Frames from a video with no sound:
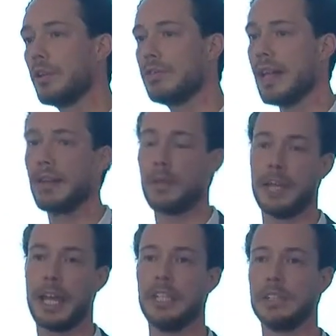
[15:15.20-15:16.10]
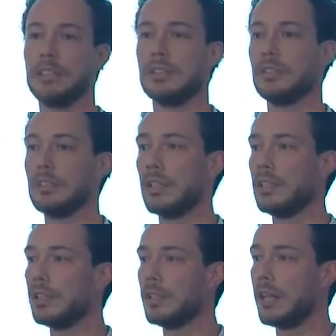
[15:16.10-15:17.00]
telecommunications,
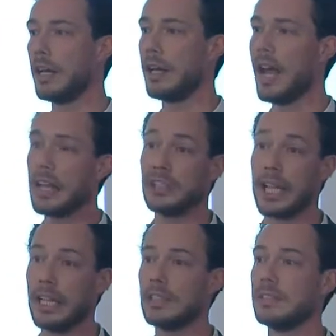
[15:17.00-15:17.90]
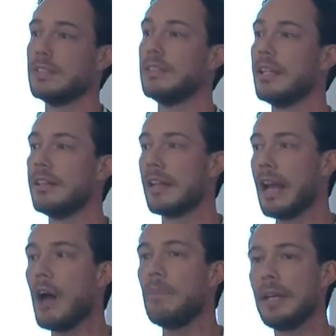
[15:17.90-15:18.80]
education. They're
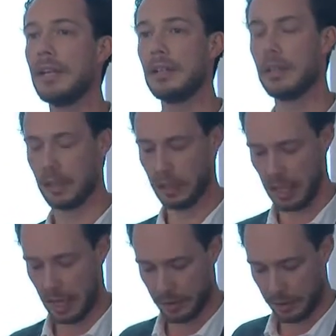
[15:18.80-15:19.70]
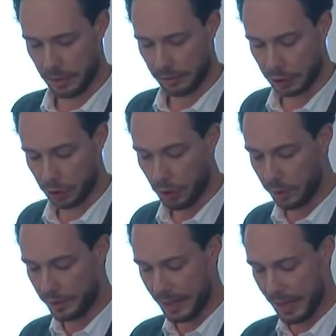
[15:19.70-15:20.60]
now being
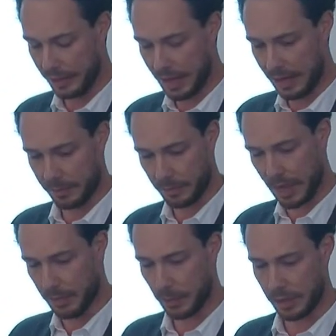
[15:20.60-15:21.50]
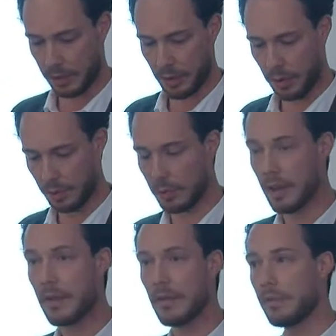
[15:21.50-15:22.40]
resolved and worked on through
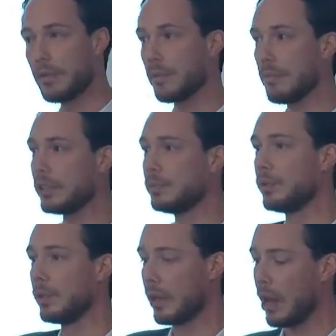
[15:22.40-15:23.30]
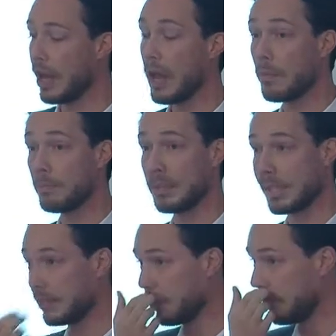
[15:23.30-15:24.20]
much more
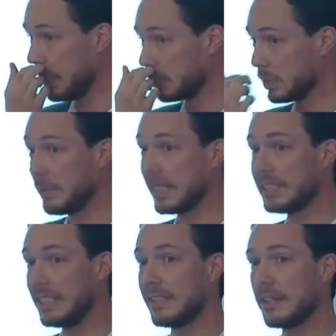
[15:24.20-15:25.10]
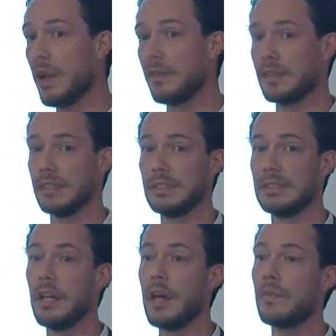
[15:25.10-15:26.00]
unpredictable means, which makes city governance,
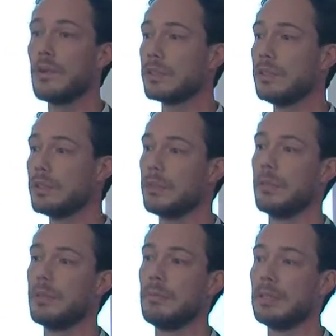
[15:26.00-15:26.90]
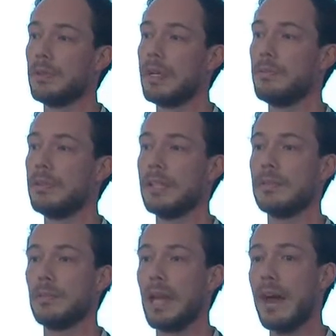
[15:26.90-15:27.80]
of course, also much more
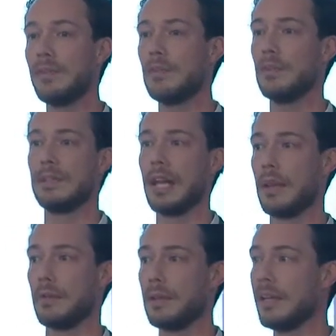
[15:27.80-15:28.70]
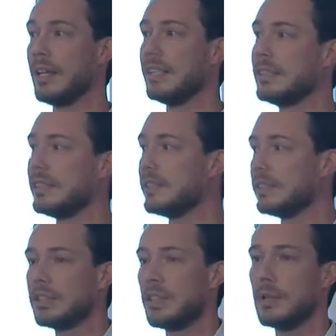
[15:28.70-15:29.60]
unpredictable. You have to do it together with
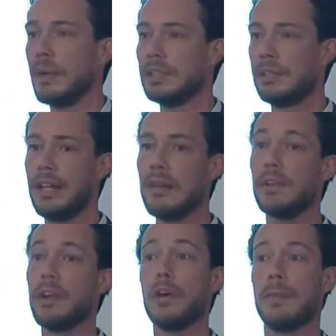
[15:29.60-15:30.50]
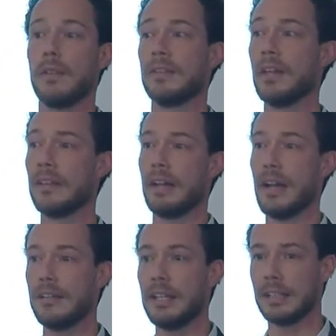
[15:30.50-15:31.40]
citizens, because otherwise you'll never know about their
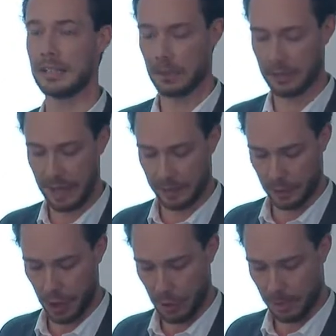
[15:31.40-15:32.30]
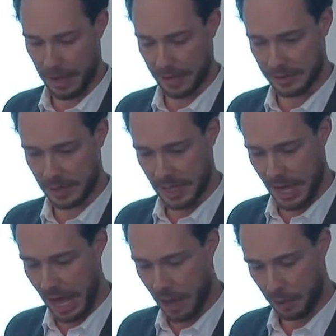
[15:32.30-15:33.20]
ideas, and you'll never know about
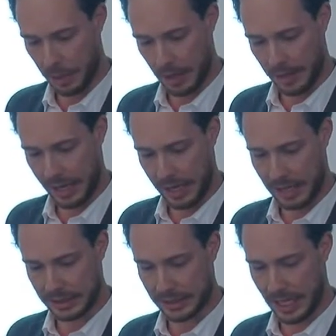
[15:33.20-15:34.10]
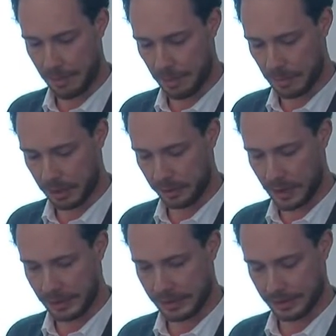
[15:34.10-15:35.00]
how they can actually happen much
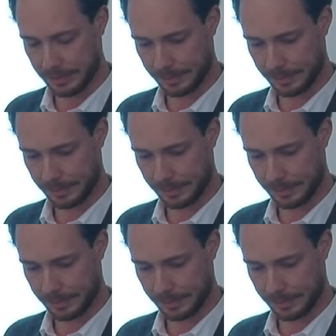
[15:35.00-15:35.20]
faster.